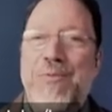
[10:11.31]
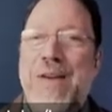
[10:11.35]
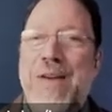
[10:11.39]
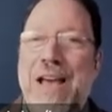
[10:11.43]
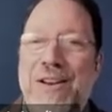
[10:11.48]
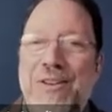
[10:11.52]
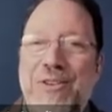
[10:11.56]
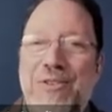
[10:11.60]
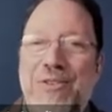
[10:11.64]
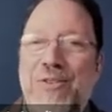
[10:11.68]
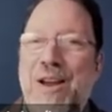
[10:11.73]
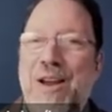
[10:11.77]

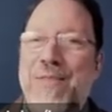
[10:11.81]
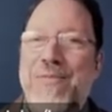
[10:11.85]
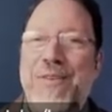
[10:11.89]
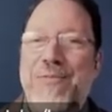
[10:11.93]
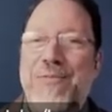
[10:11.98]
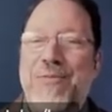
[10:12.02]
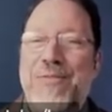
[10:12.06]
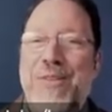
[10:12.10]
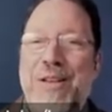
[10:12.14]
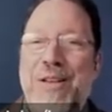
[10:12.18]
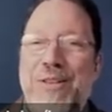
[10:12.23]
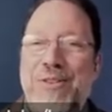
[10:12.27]
catastrophic
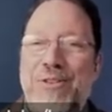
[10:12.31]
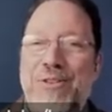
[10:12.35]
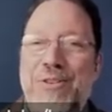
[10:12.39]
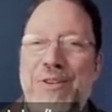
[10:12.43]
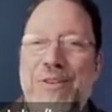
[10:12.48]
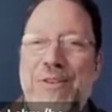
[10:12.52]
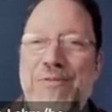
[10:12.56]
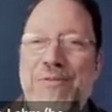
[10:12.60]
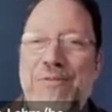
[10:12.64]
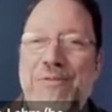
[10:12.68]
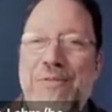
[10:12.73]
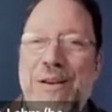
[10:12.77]
floods
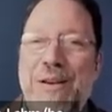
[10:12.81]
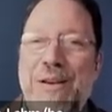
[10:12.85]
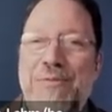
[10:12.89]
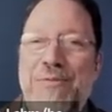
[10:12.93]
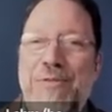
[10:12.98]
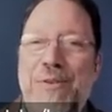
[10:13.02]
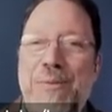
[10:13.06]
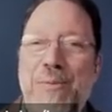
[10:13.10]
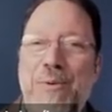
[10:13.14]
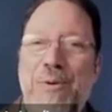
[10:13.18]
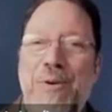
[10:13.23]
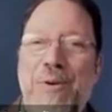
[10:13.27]
of
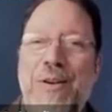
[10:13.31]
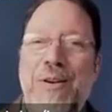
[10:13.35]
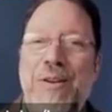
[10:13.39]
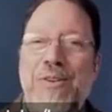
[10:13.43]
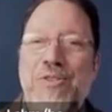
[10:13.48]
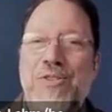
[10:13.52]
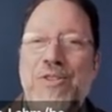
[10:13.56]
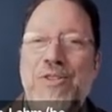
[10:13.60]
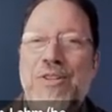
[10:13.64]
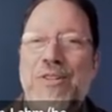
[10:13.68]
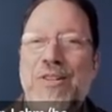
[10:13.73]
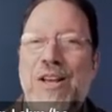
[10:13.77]
from Oregon
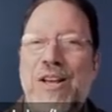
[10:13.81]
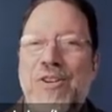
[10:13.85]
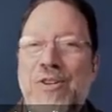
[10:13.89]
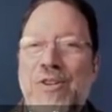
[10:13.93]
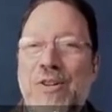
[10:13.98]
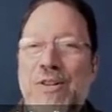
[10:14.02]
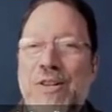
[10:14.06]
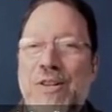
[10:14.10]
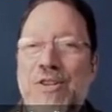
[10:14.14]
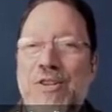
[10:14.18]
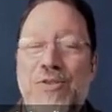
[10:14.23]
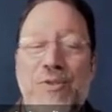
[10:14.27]

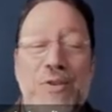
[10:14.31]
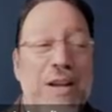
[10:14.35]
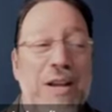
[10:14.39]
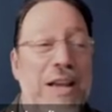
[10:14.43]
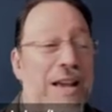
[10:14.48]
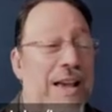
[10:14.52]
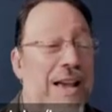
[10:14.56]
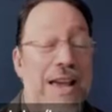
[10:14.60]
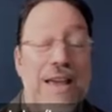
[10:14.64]
geological history.